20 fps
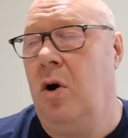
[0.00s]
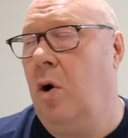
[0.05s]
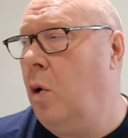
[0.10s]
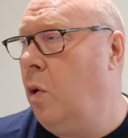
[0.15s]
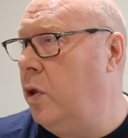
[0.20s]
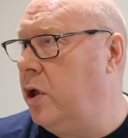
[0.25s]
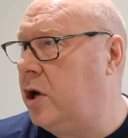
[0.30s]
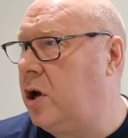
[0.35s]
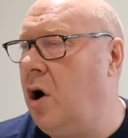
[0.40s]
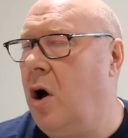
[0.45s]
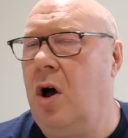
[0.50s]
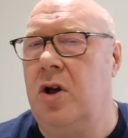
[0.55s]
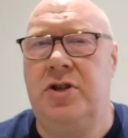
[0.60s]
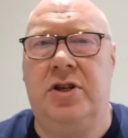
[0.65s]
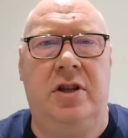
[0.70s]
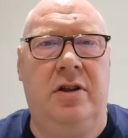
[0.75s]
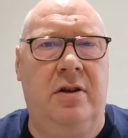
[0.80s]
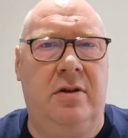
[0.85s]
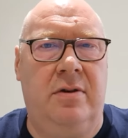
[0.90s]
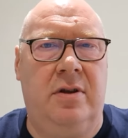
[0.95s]
All the
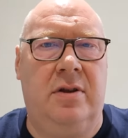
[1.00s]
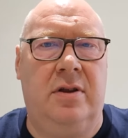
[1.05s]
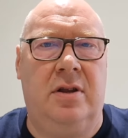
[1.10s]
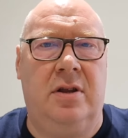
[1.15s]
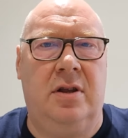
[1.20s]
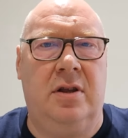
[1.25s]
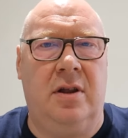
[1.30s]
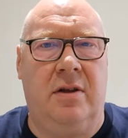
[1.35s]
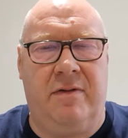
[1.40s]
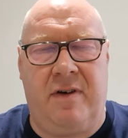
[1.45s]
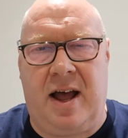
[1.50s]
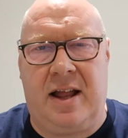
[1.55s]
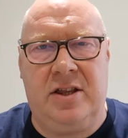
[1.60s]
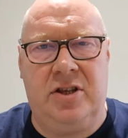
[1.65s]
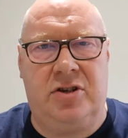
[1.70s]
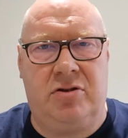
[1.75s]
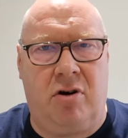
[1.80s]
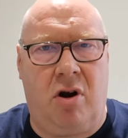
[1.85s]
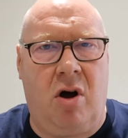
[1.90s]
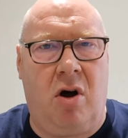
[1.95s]
cars and the
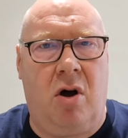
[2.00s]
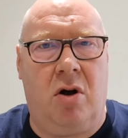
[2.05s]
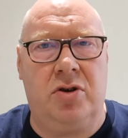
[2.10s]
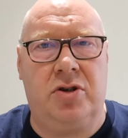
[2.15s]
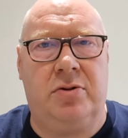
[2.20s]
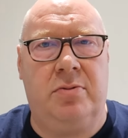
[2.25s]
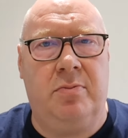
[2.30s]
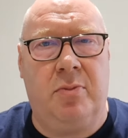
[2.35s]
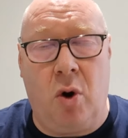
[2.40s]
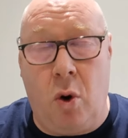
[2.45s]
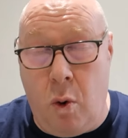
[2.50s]
vans are ours.